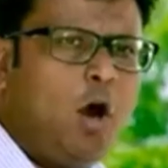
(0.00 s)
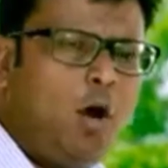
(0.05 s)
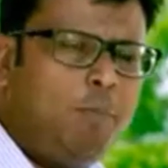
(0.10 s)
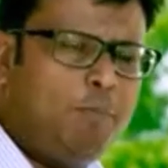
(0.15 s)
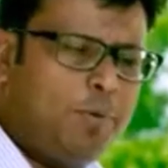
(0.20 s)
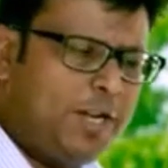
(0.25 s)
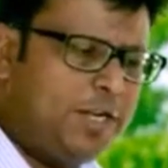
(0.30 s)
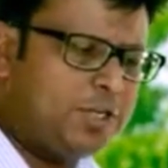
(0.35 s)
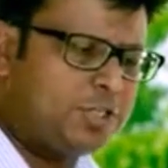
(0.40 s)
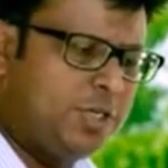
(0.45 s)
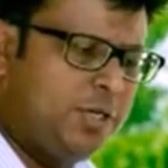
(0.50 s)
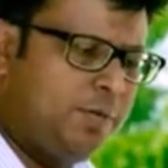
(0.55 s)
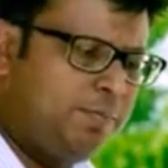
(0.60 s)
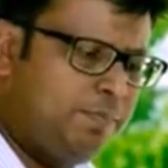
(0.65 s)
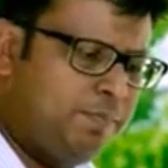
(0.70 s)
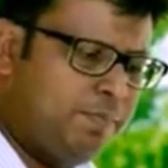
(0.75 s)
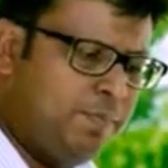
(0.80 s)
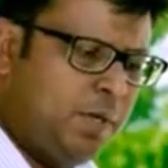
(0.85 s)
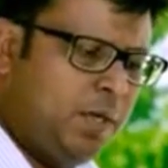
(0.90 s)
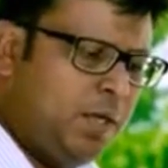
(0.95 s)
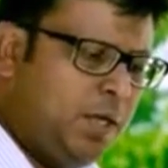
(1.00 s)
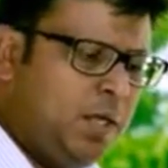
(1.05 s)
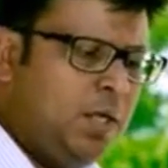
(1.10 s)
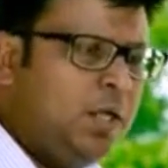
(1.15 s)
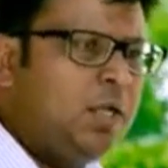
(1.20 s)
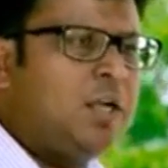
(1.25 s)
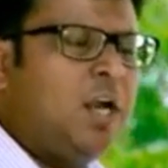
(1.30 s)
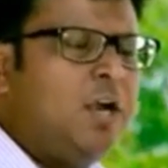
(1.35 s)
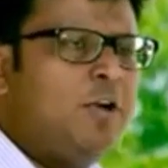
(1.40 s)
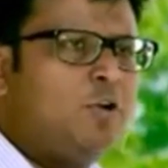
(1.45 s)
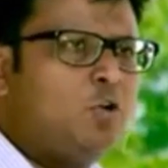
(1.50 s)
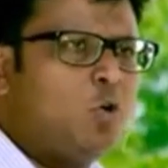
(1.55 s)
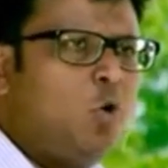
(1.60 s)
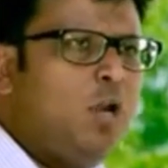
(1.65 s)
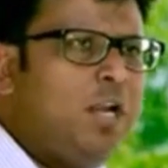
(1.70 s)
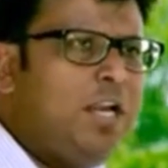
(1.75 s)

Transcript: operation control